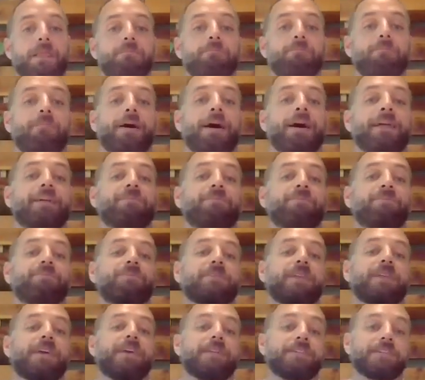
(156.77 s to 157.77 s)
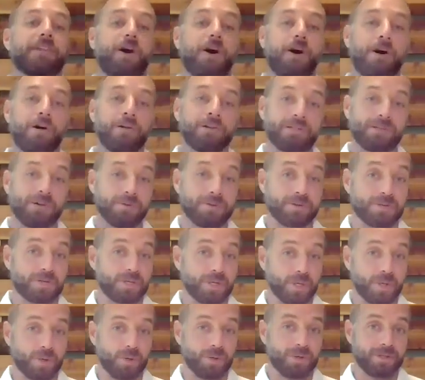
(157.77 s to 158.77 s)
but it is also
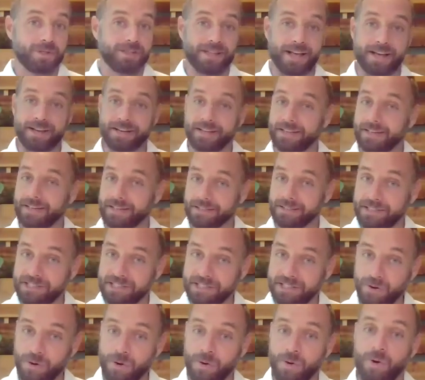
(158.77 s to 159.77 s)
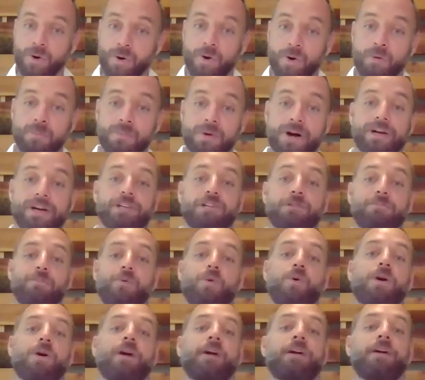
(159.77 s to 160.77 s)
true that it is so much
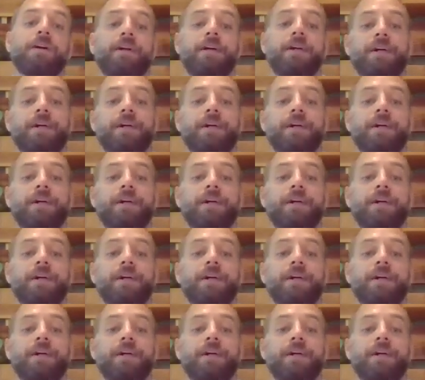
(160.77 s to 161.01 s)
more,